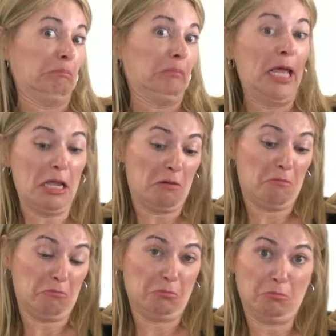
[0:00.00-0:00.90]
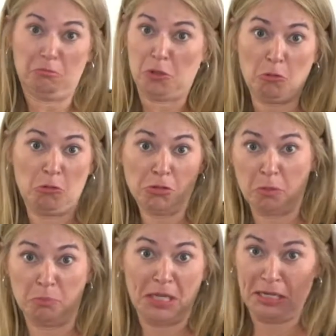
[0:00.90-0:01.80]
Hey, no, who's
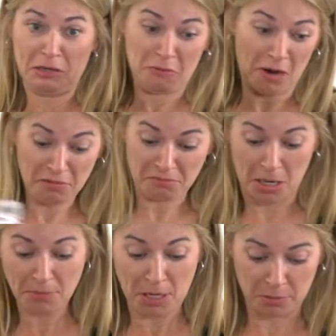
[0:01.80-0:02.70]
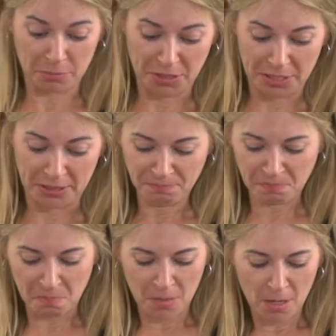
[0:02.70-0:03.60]
complaining, right? I'm not complaining.
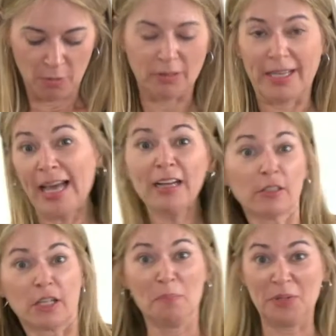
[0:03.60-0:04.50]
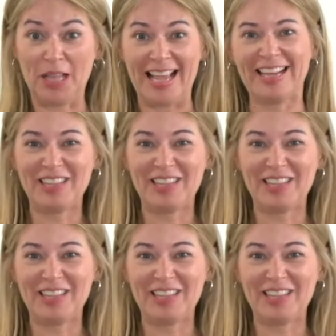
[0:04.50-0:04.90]
Well, Ken will complain